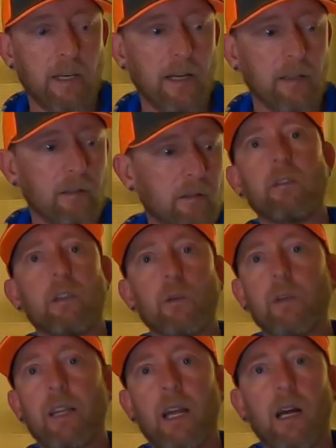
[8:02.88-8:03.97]
ice. You
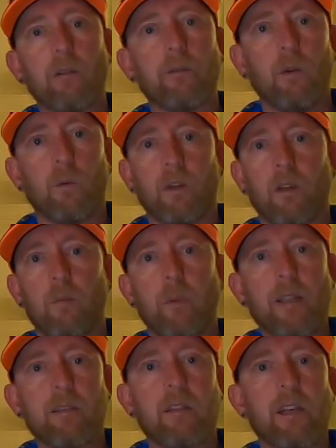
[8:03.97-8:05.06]
can have one of the
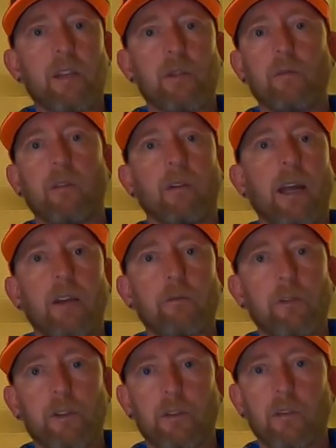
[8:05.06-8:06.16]
best days you've ever had
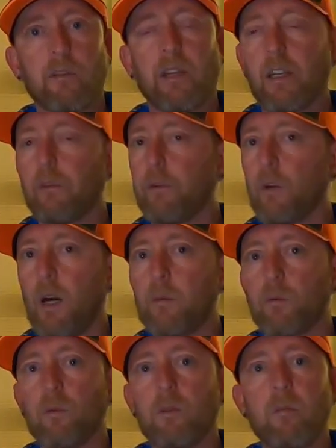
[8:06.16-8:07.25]
fishing, and if you're
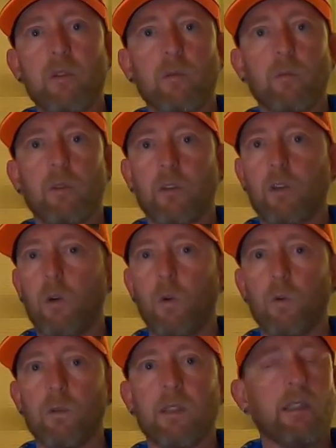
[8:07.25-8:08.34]
absolutely miserable and
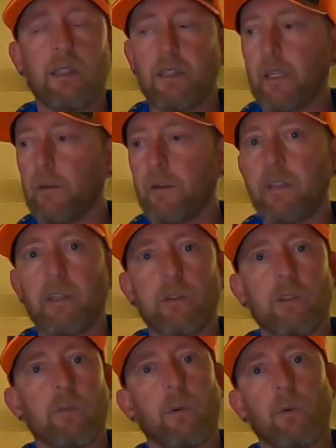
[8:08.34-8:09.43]
cold, I guarantee it's
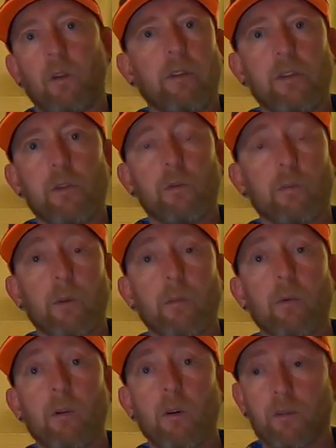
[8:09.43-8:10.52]
going to be one of the things you remember
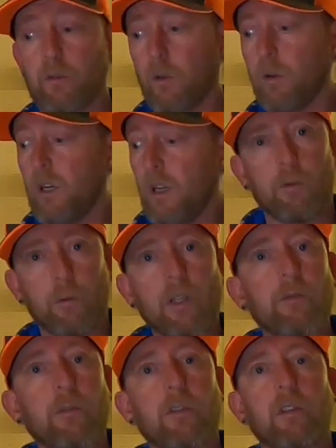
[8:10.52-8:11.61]
the most. So
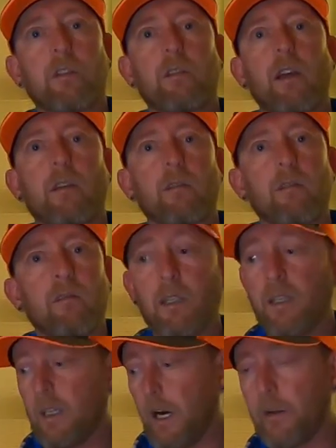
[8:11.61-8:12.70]
dress for success.
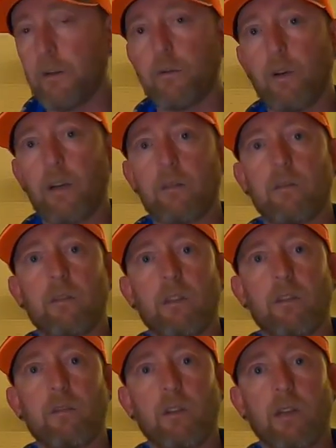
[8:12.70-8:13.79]
How you dress
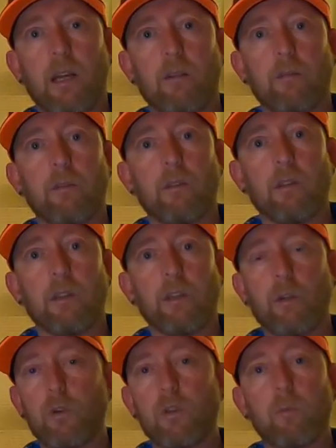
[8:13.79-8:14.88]
is going to have a
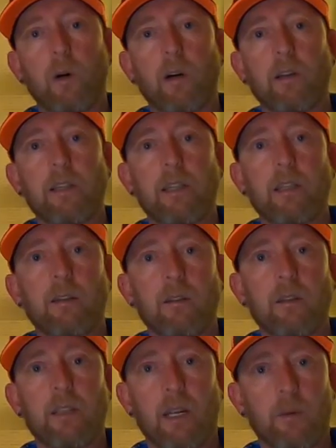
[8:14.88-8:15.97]
huge part in
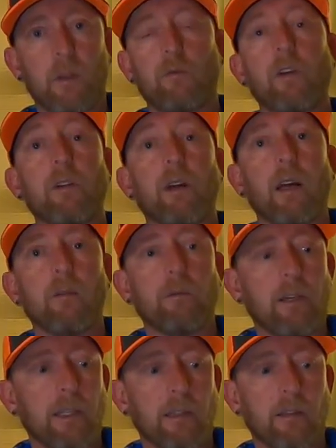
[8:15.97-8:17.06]
how much fun you have
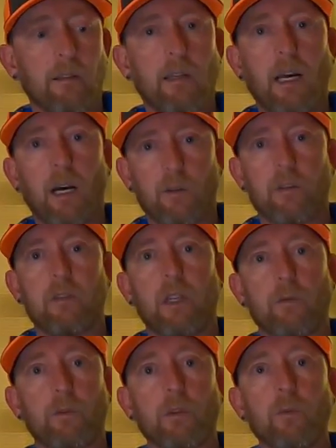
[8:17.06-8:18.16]
and how
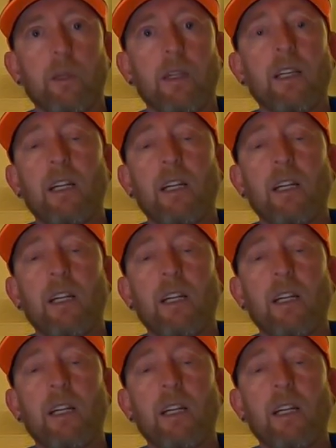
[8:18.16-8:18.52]
successful you'll be.